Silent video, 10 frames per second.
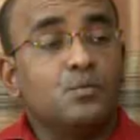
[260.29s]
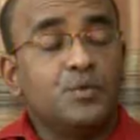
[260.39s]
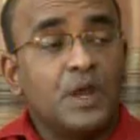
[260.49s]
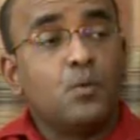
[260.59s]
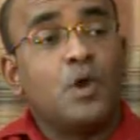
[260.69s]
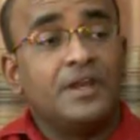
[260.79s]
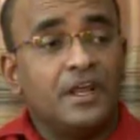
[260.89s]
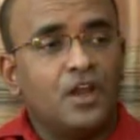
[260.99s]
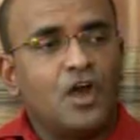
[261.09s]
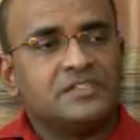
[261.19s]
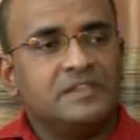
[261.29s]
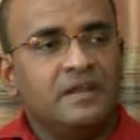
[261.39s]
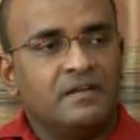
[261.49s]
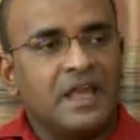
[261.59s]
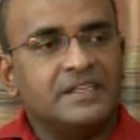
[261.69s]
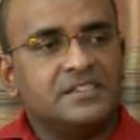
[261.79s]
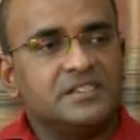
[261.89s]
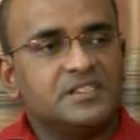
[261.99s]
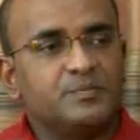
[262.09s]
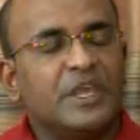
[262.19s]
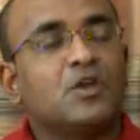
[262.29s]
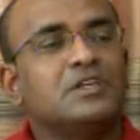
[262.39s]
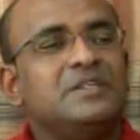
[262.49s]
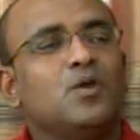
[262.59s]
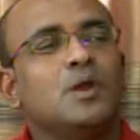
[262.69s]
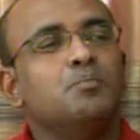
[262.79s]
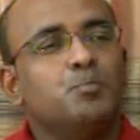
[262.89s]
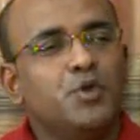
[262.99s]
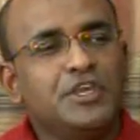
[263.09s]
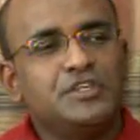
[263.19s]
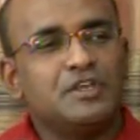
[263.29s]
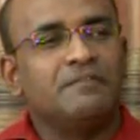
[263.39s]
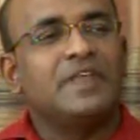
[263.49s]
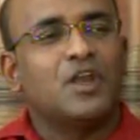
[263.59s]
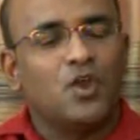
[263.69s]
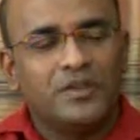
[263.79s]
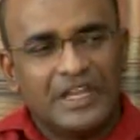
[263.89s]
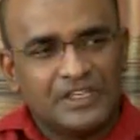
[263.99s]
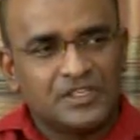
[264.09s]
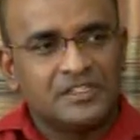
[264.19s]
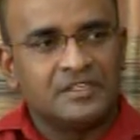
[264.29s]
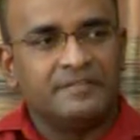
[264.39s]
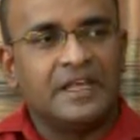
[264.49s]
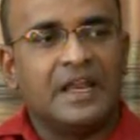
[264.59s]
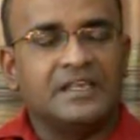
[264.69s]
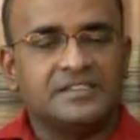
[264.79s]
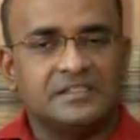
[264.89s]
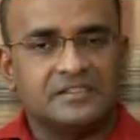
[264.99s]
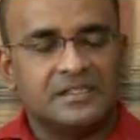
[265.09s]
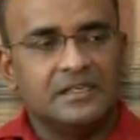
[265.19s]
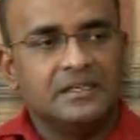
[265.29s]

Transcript: they lost their license because they were in breach of the conditions of the license.